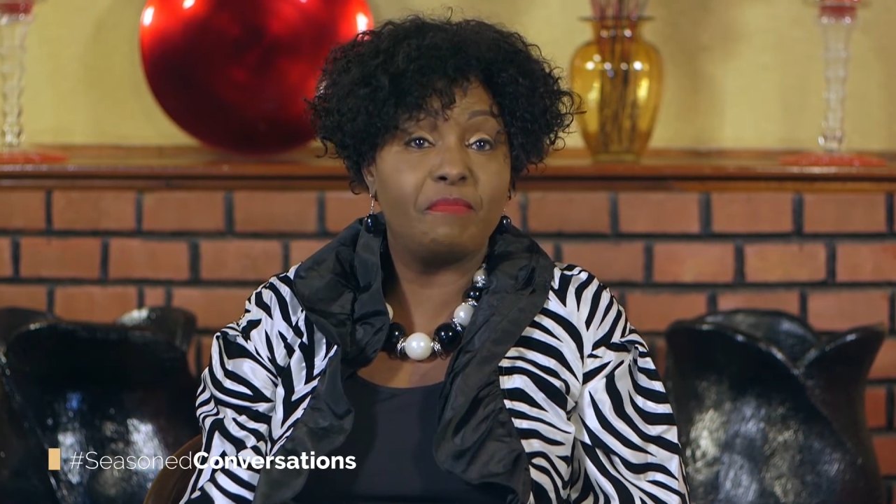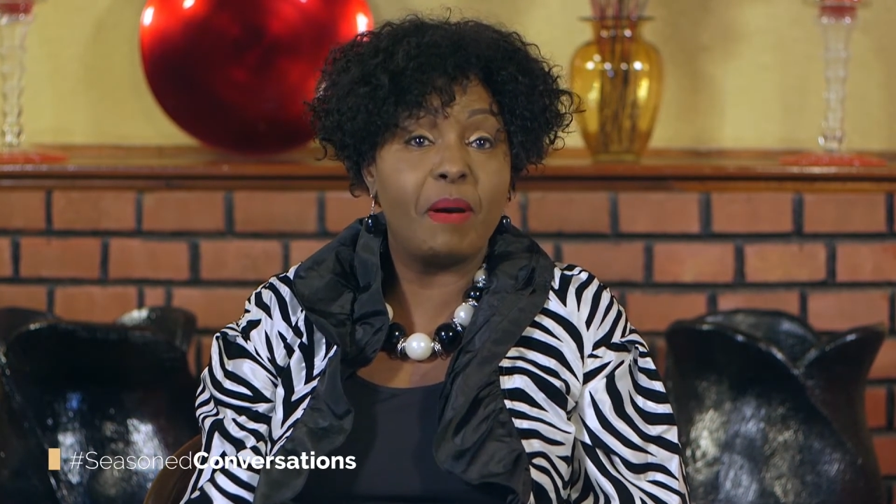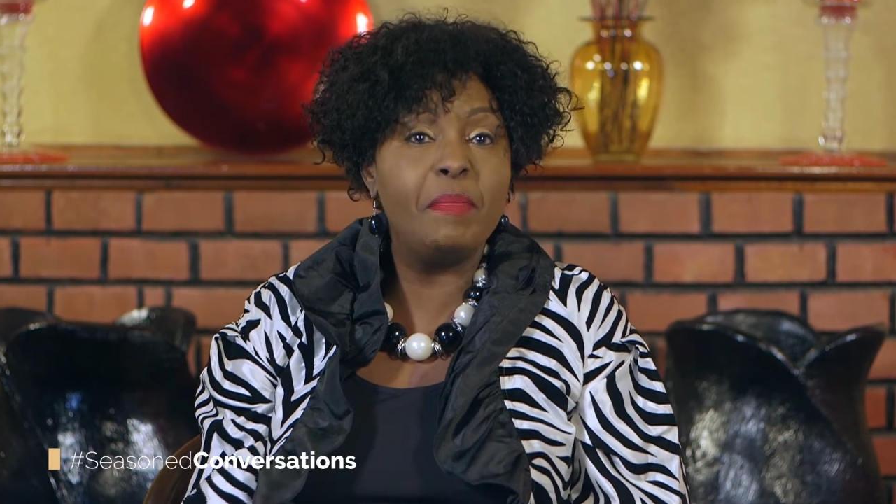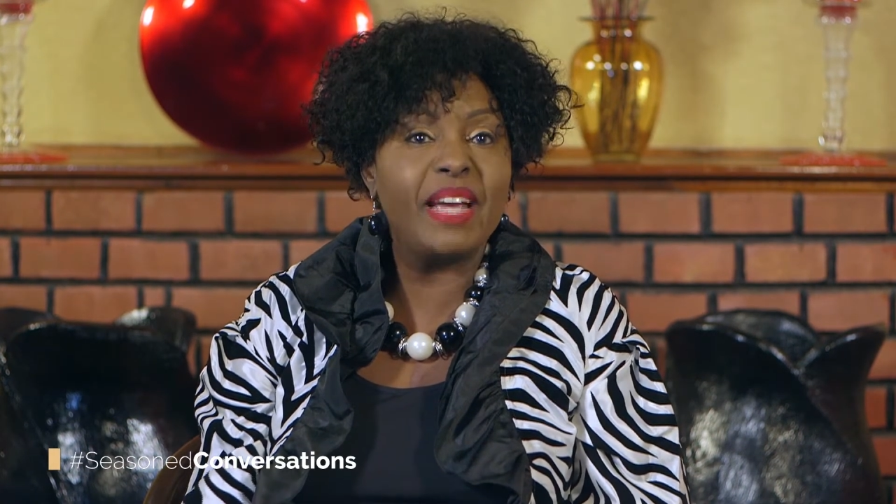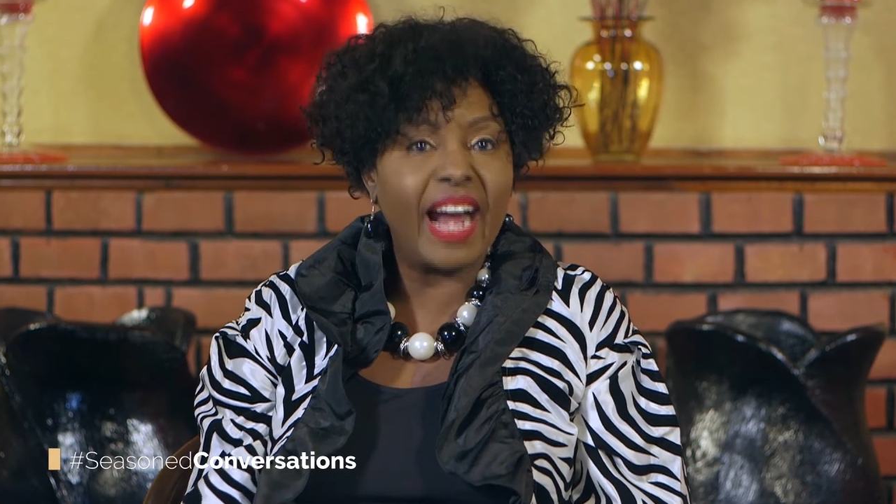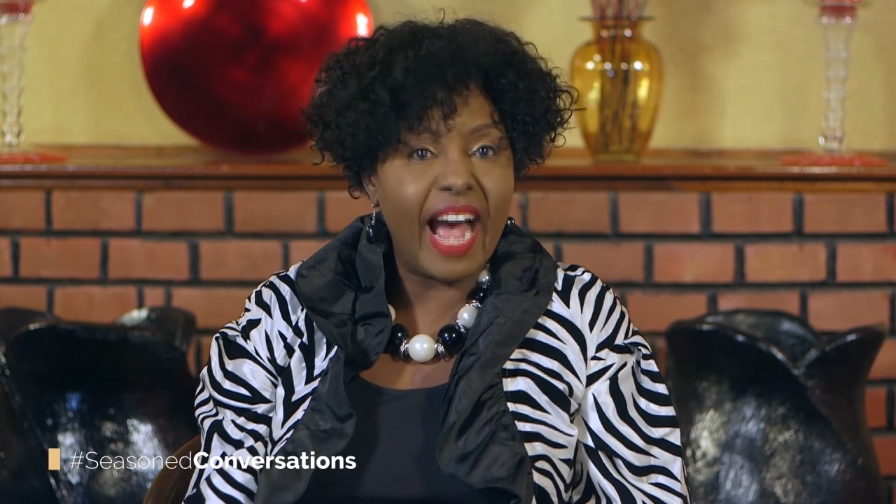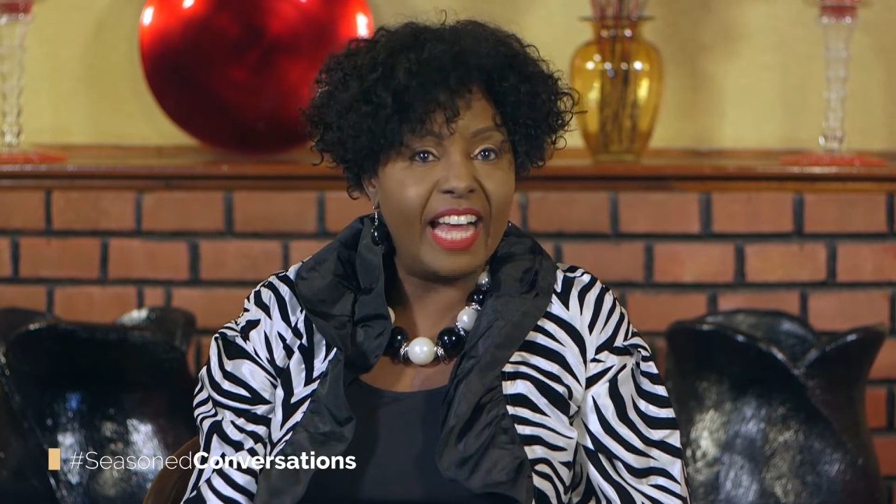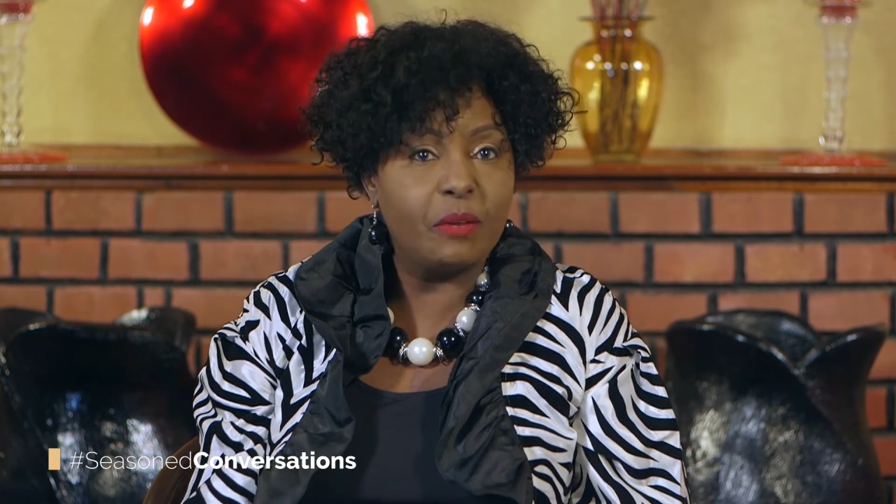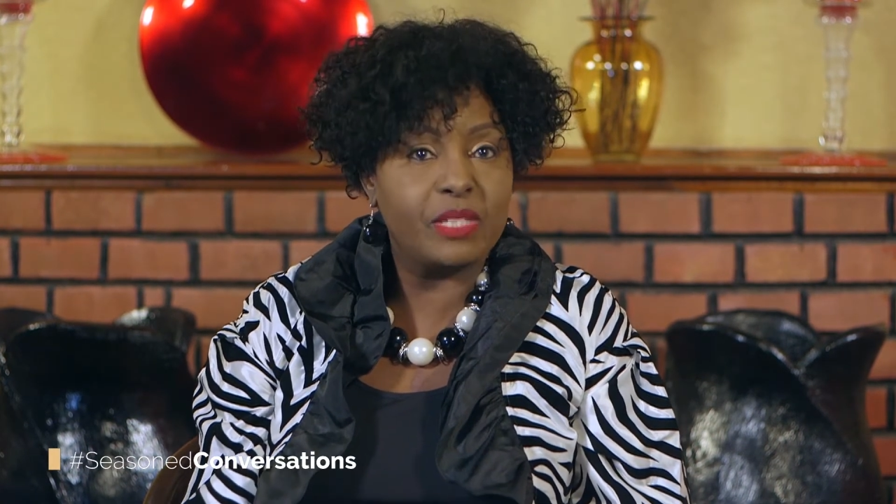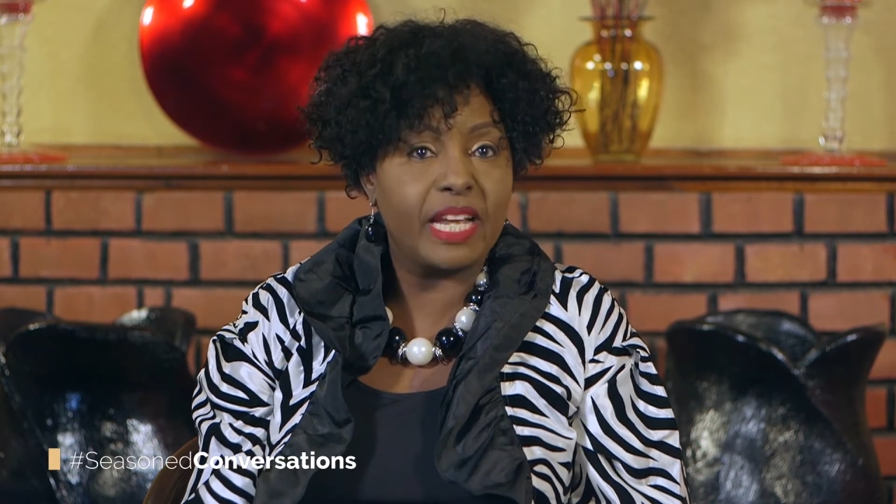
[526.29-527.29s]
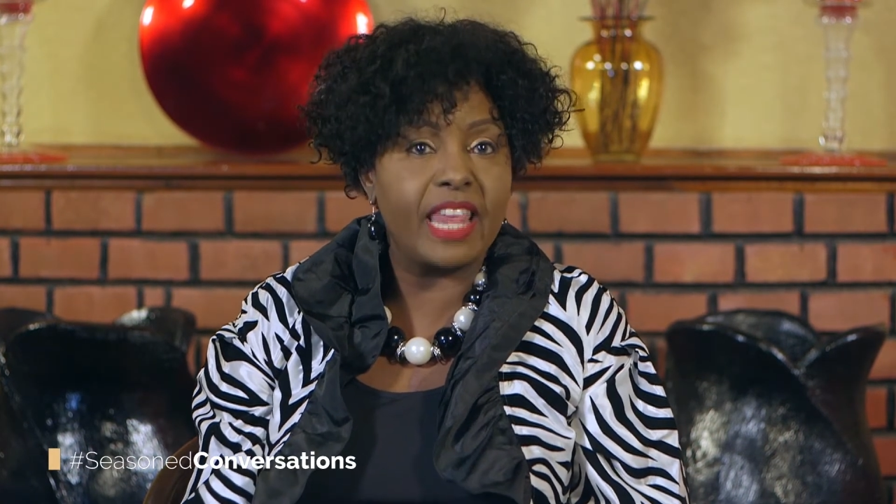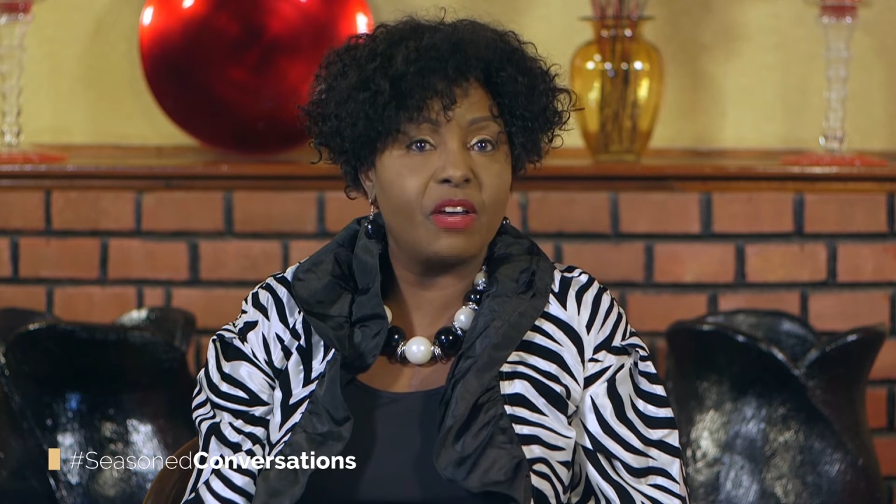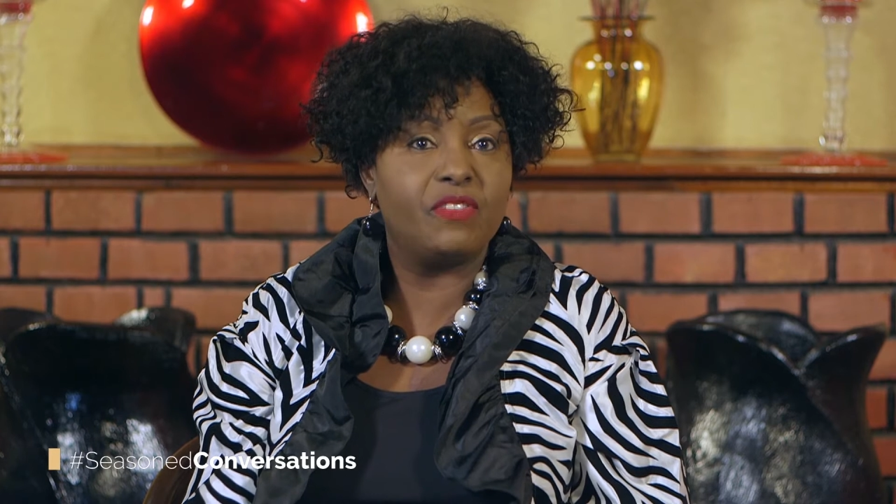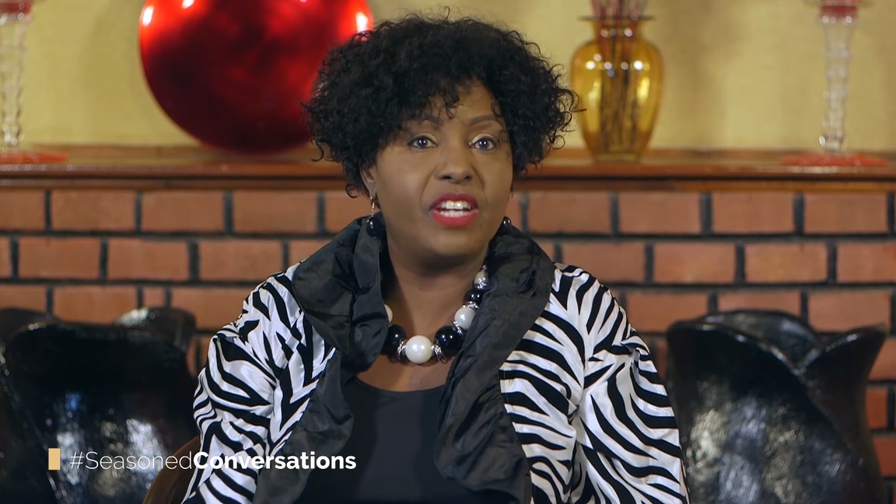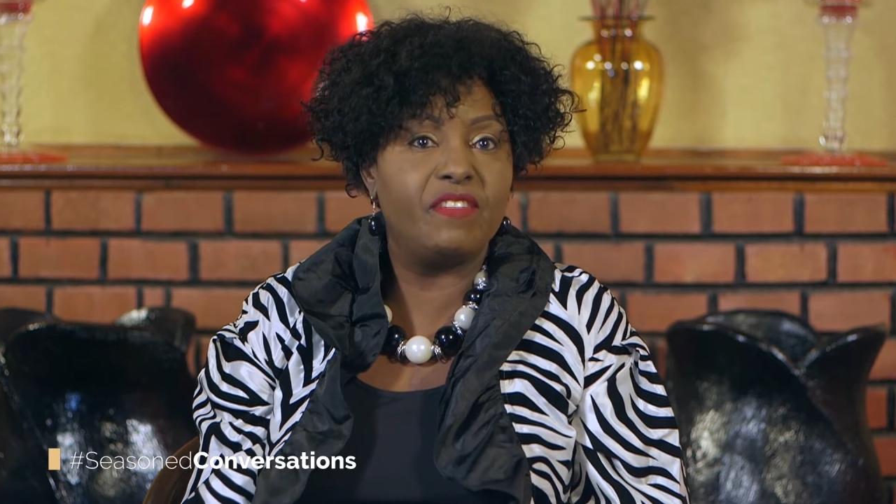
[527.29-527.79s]
But Michal was another
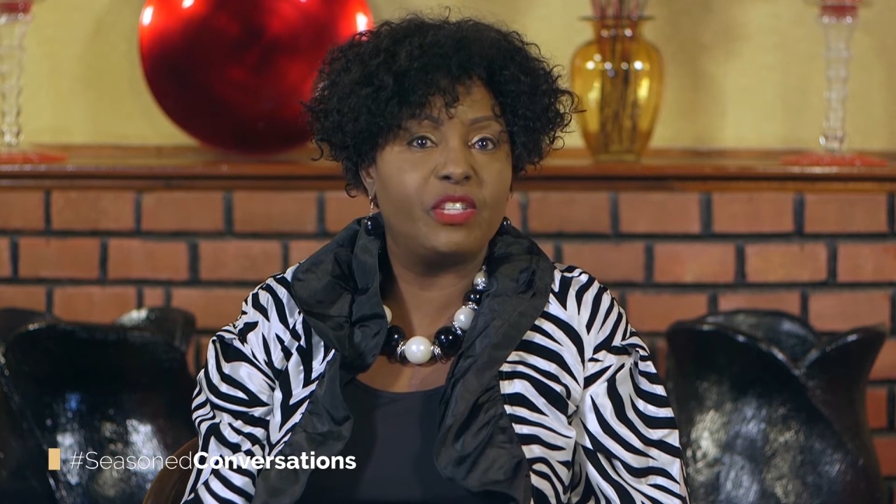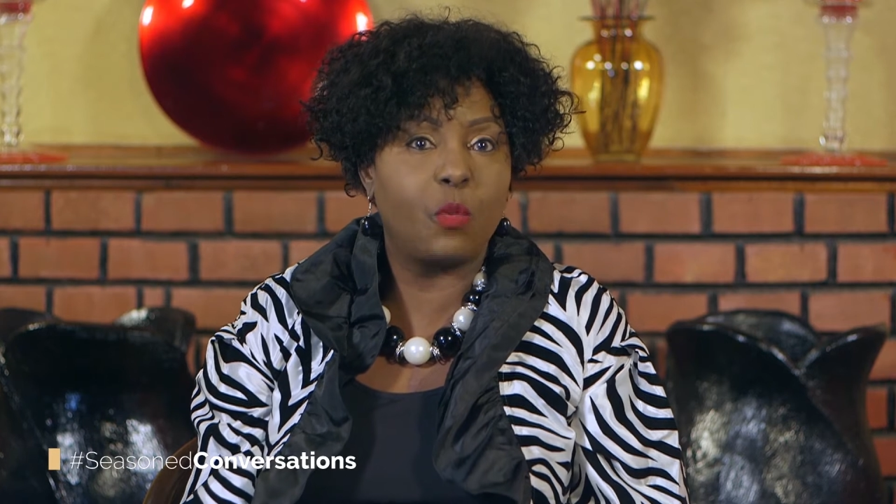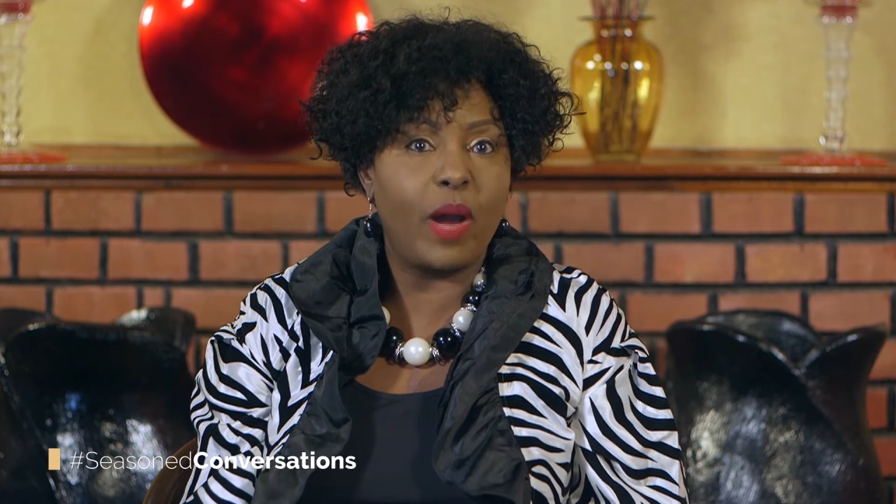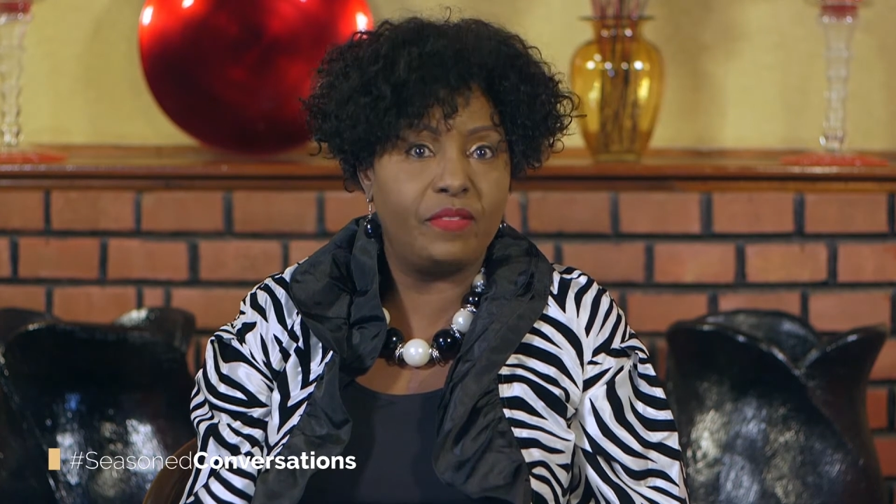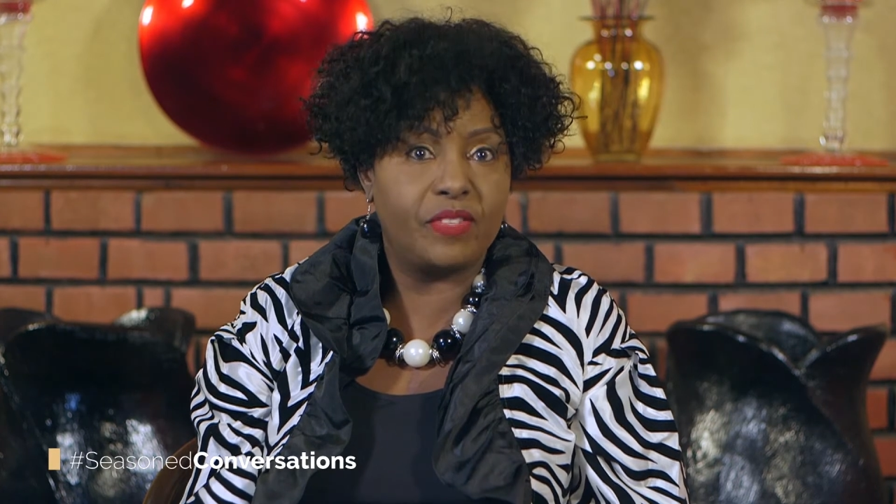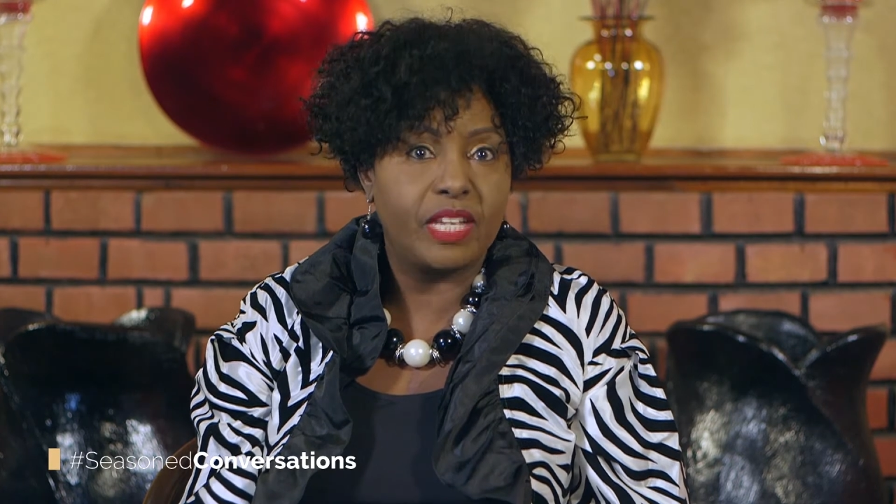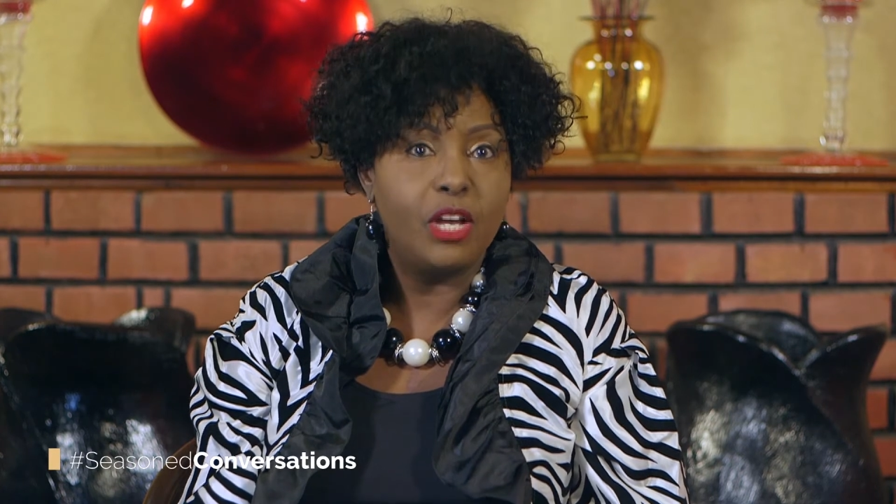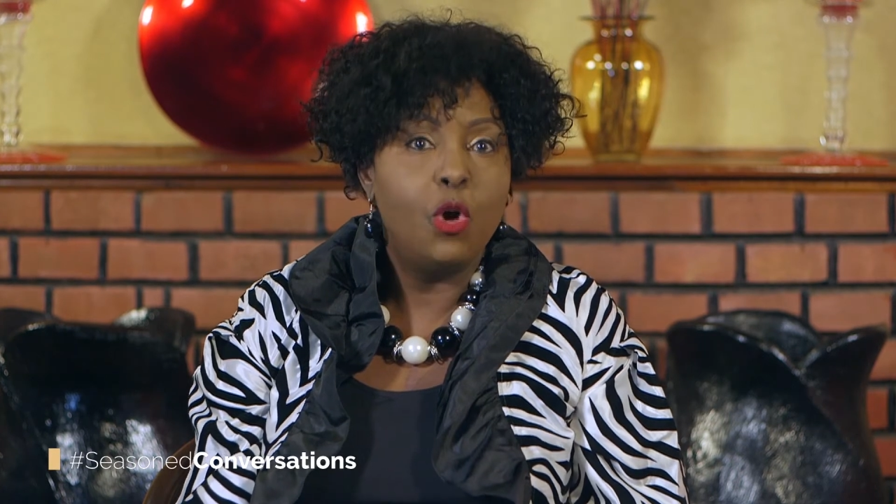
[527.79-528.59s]
of David's wives